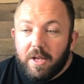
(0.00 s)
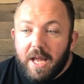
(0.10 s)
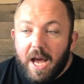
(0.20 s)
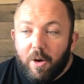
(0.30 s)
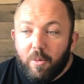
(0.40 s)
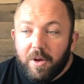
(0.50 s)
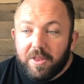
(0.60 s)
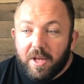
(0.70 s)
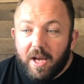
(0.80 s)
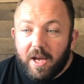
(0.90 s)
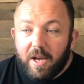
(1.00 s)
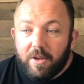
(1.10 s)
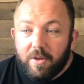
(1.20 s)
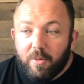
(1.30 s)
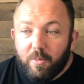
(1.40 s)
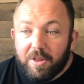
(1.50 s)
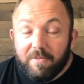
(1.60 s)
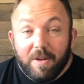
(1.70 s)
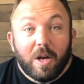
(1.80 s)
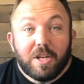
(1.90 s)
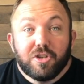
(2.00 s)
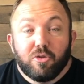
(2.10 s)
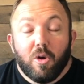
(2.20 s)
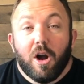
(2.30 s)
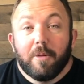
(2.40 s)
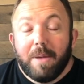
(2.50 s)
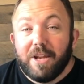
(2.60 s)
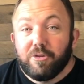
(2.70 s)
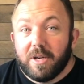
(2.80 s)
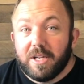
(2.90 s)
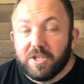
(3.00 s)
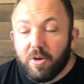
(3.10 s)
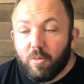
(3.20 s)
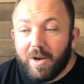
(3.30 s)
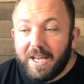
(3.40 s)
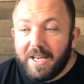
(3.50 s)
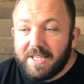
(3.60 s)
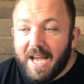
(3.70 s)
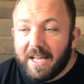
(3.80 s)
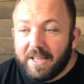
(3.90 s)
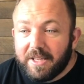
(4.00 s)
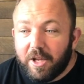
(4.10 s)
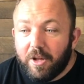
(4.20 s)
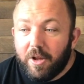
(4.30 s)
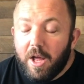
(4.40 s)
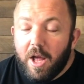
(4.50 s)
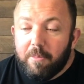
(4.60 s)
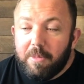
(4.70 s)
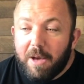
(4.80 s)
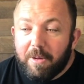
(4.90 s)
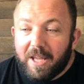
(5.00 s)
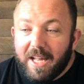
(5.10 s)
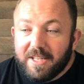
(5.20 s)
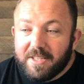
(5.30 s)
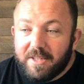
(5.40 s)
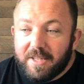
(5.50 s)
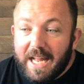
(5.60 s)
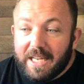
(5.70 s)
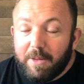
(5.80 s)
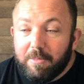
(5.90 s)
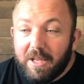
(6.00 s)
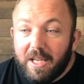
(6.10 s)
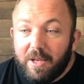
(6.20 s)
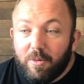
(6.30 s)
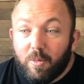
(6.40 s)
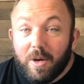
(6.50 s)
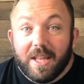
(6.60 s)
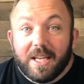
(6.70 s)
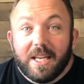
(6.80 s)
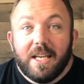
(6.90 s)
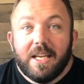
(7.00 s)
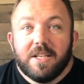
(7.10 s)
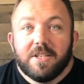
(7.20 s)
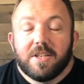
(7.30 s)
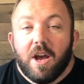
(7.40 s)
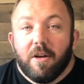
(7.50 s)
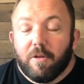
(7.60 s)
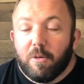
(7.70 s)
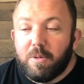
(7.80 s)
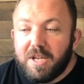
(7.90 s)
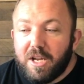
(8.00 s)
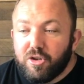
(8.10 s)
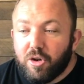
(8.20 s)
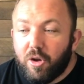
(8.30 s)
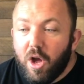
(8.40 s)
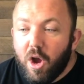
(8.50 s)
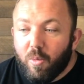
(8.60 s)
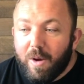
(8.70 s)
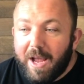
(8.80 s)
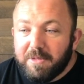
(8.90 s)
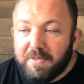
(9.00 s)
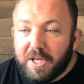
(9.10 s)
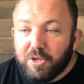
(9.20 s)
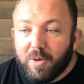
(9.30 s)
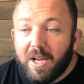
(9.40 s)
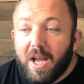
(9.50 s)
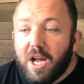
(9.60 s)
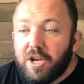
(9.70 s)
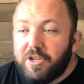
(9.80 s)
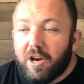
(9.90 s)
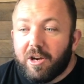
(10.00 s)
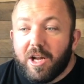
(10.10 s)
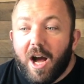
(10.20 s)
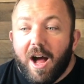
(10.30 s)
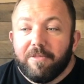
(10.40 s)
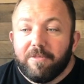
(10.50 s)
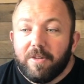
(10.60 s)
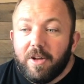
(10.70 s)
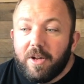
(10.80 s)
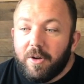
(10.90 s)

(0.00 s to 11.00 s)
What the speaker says: now with a very strong Patriots running attack that they'll be up against, that can be one of the keys for a potential Rams victory. Jared Goff,